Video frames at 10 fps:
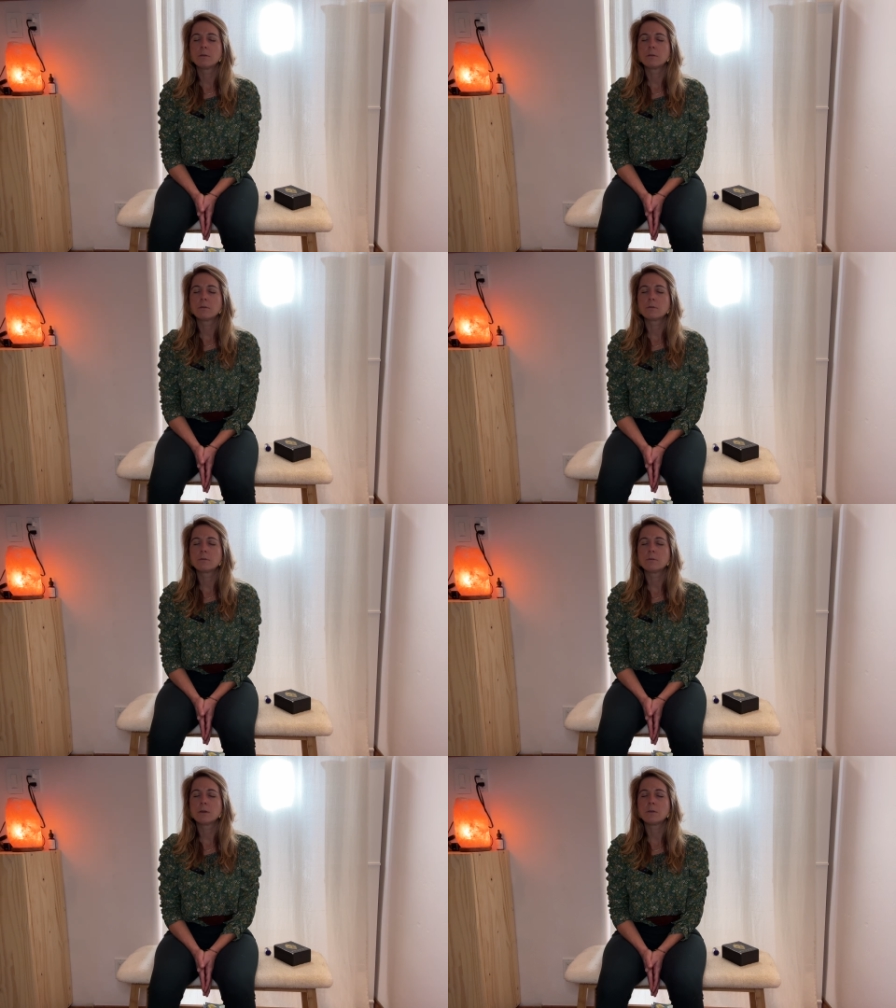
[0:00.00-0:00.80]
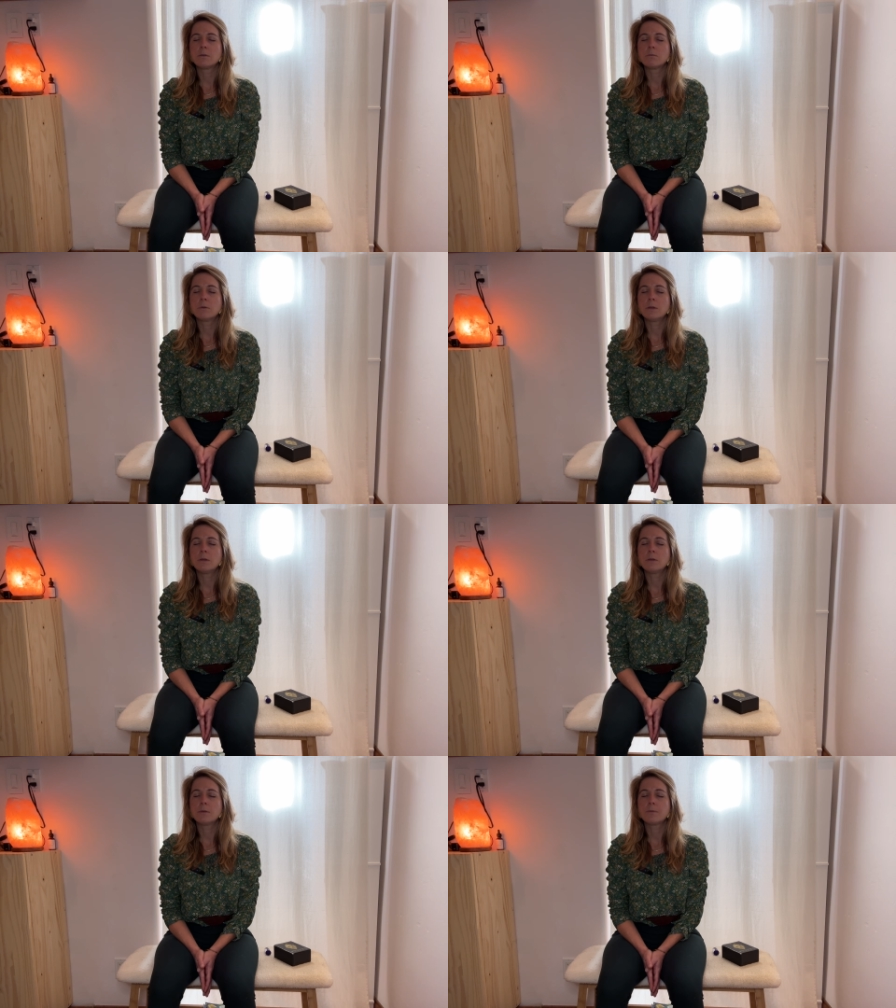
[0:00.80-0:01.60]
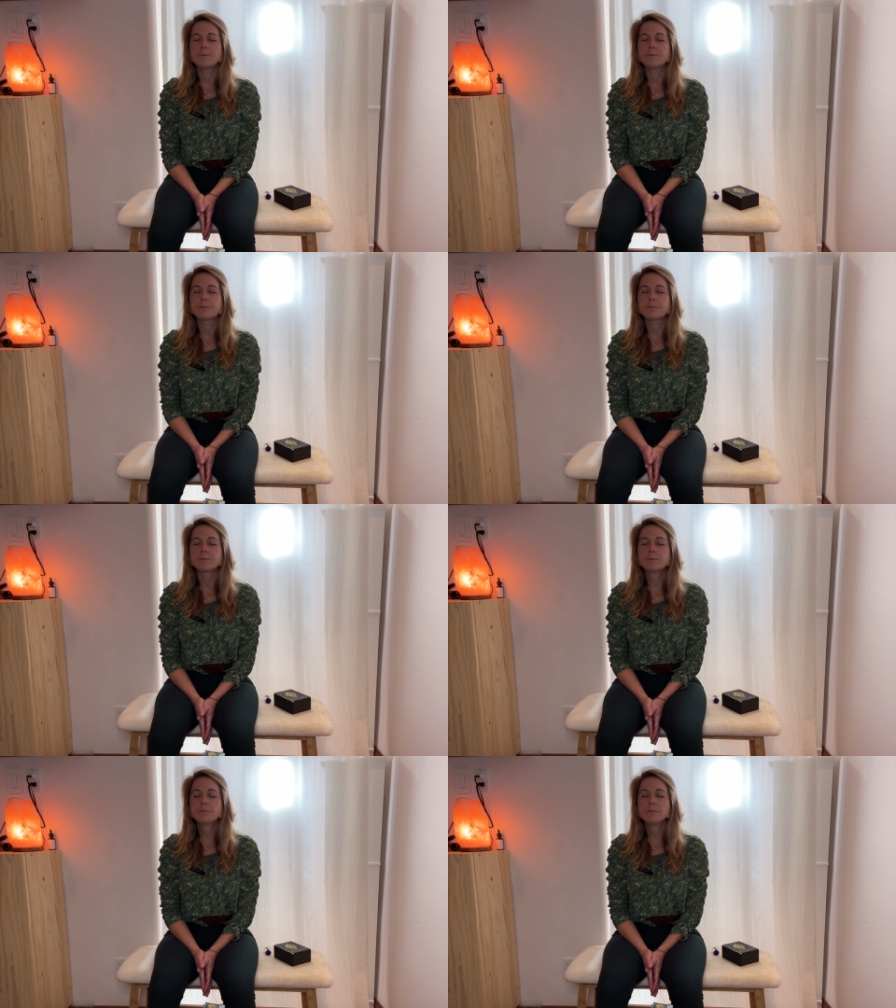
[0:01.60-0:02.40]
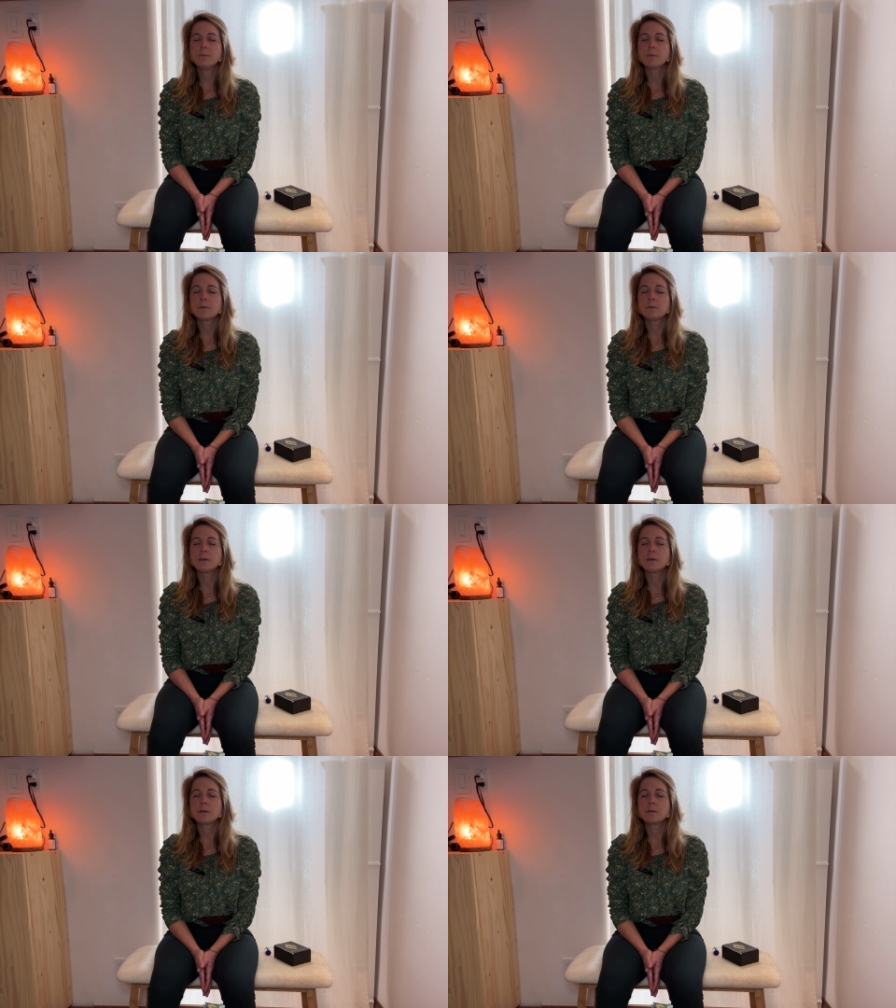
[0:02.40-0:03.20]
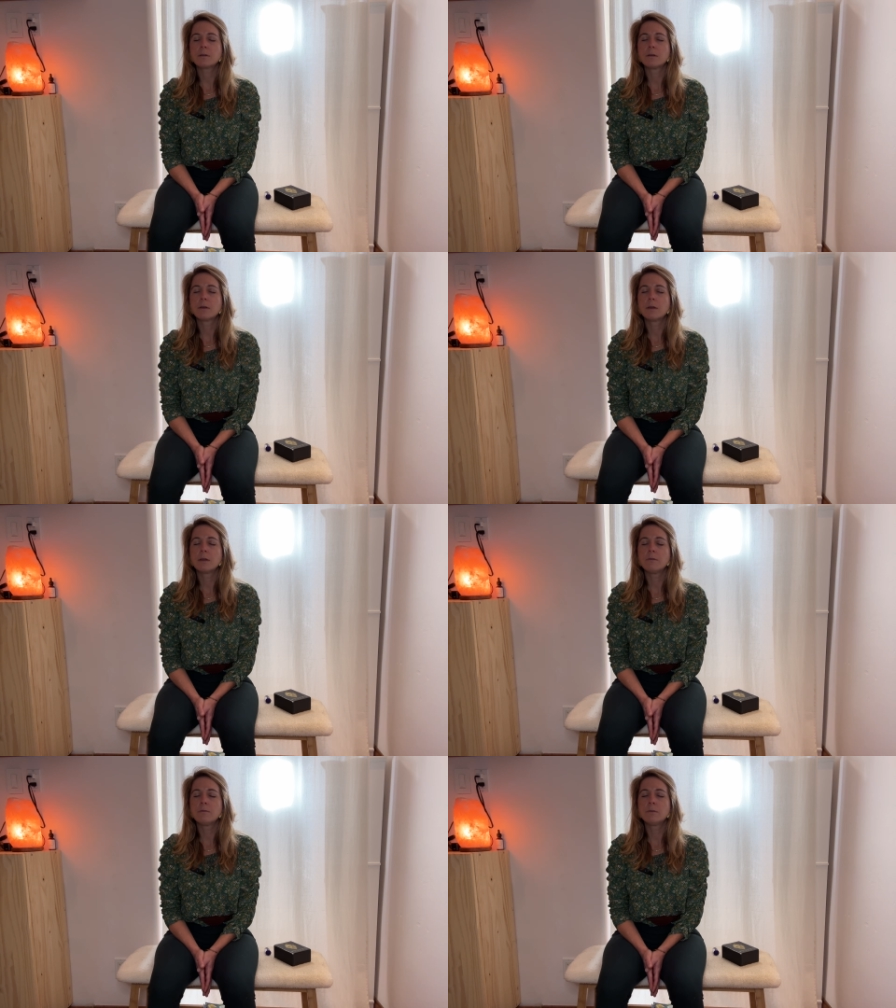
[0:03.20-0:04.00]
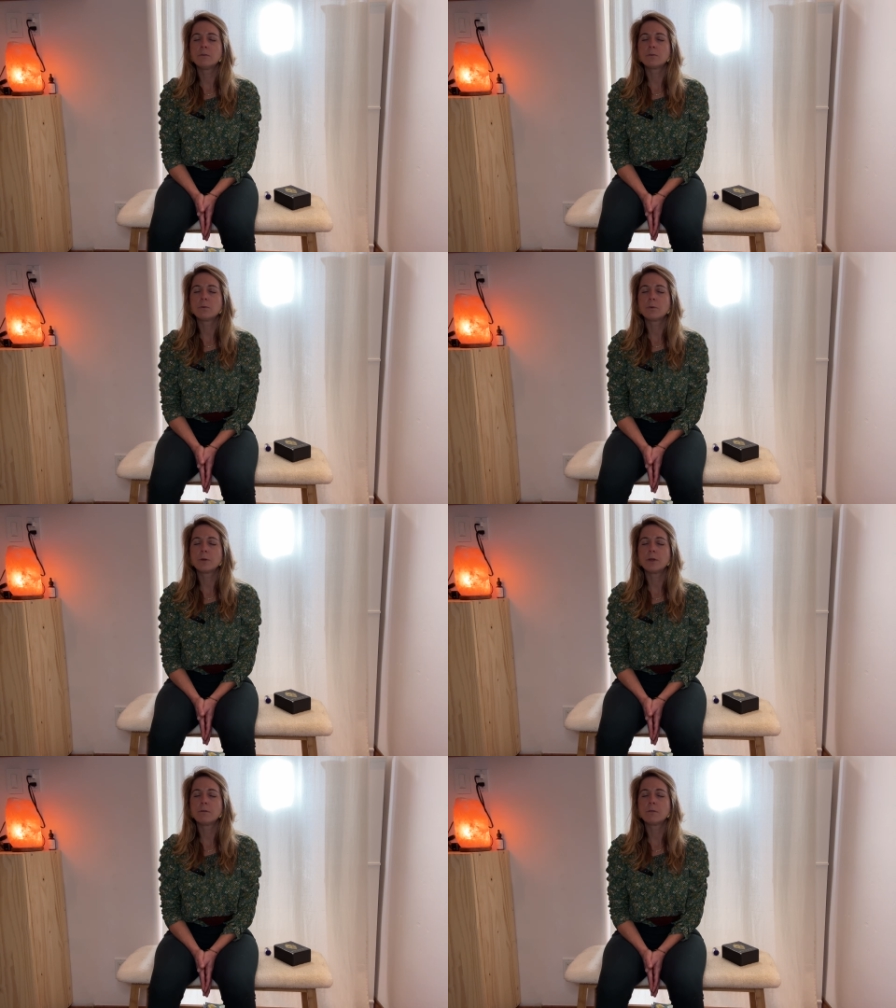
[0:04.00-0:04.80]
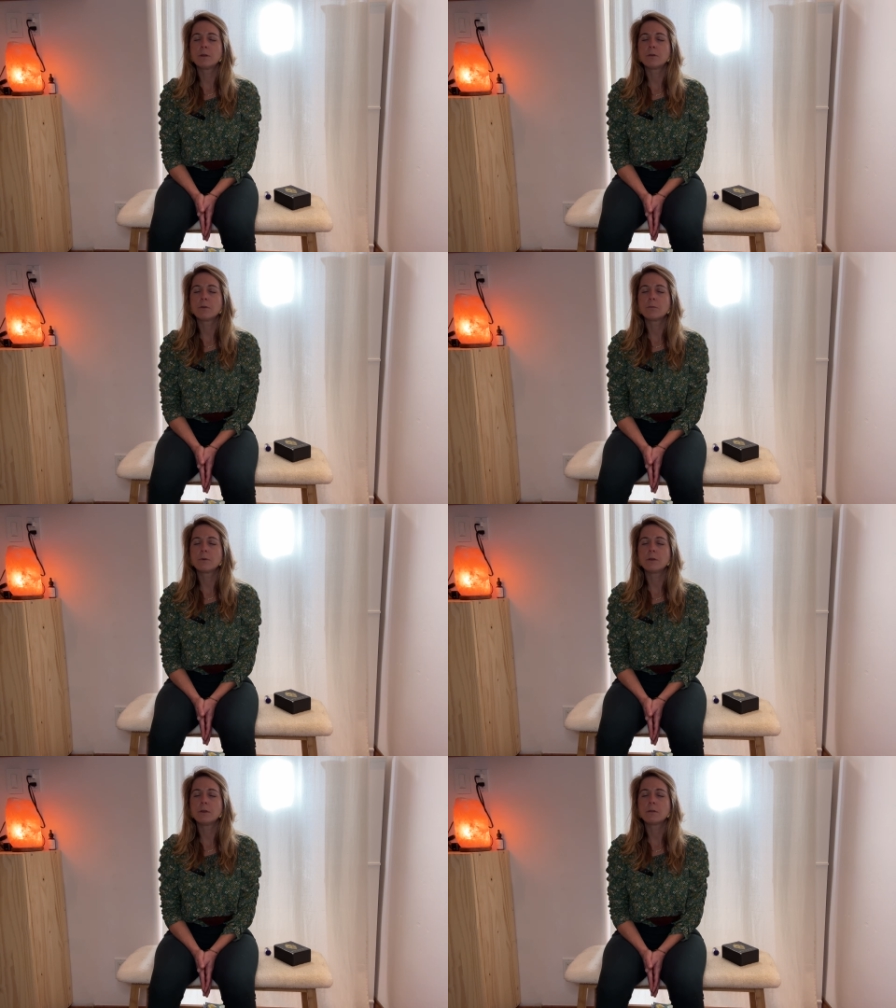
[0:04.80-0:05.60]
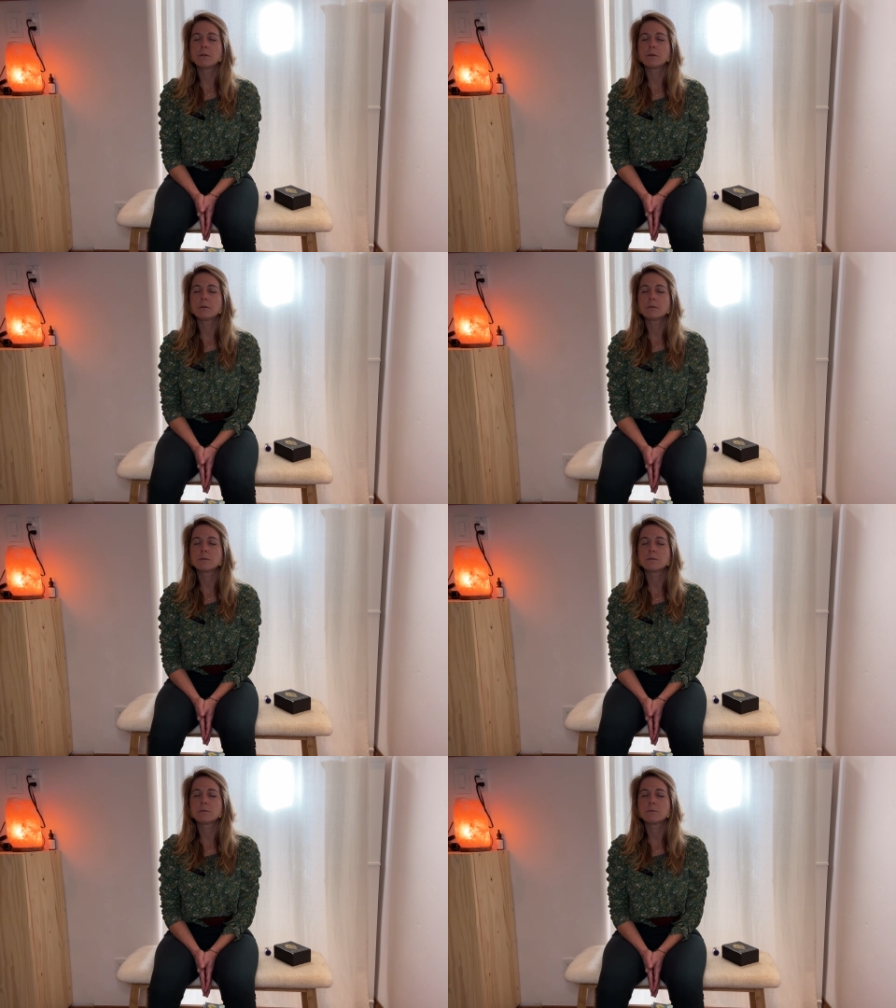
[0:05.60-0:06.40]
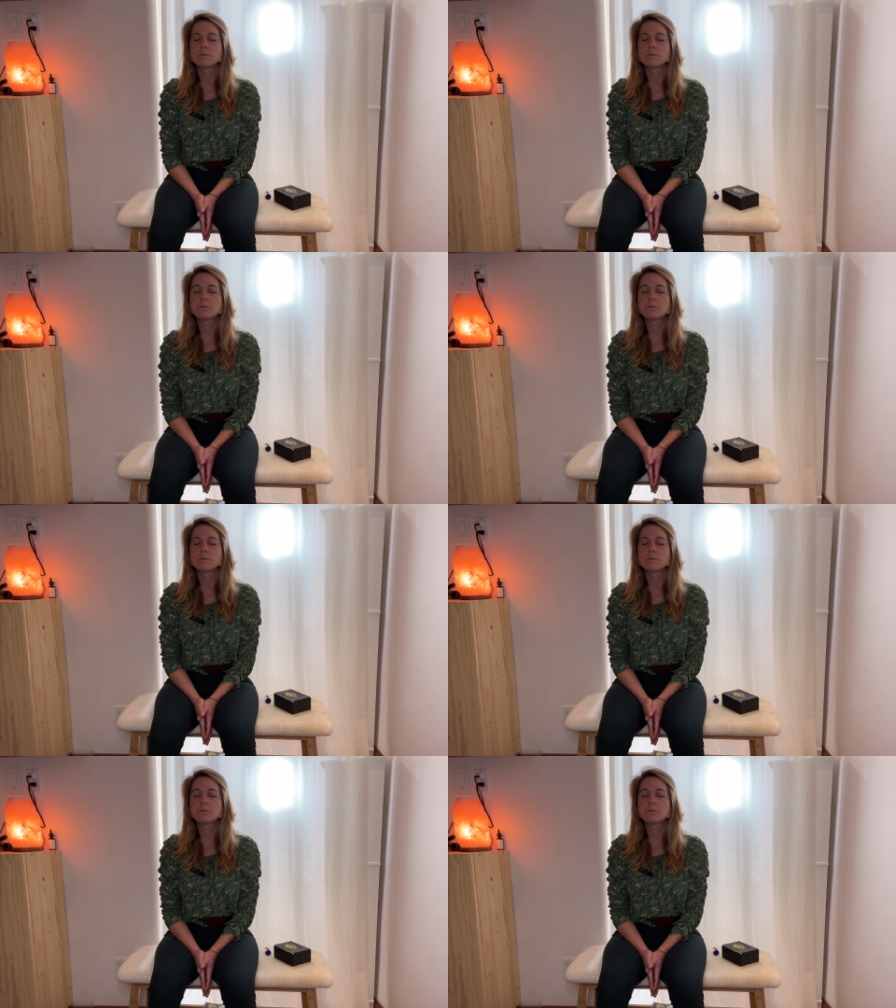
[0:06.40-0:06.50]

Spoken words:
And so as we take inventory of the earth beneath us,